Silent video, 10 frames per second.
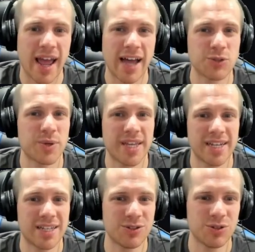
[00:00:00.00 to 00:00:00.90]
As we get
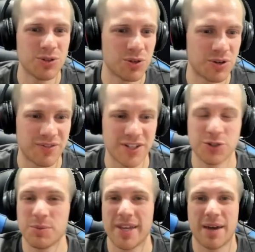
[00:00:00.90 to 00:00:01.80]
into
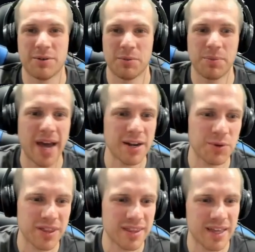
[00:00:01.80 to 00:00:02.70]
eventually being able to battle
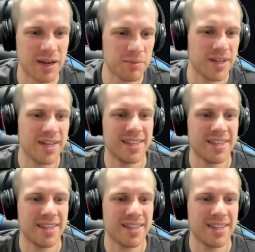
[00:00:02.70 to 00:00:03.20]
with them,